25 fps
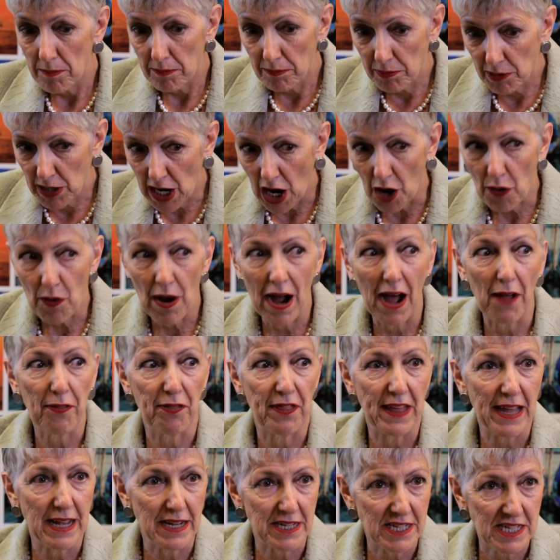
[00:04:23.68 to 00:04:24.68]
go out
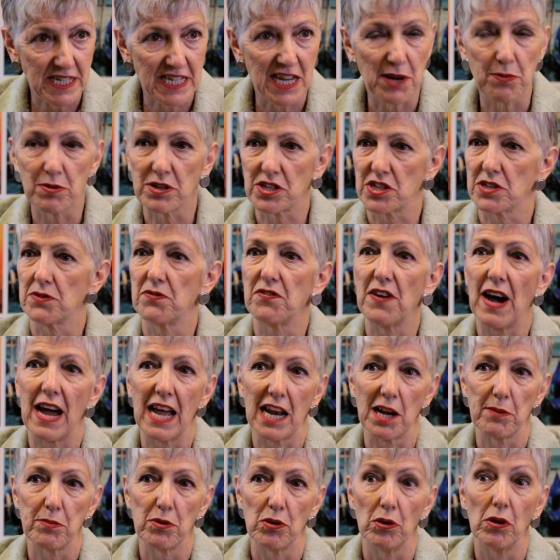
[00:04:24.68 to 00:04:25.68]
there, see what's
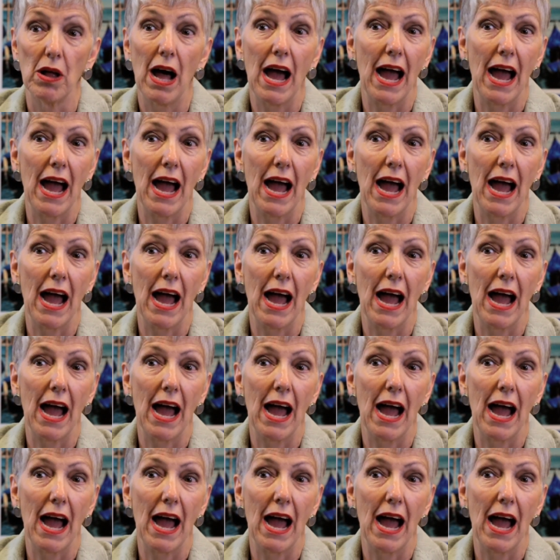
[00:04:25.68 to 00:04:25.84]
available,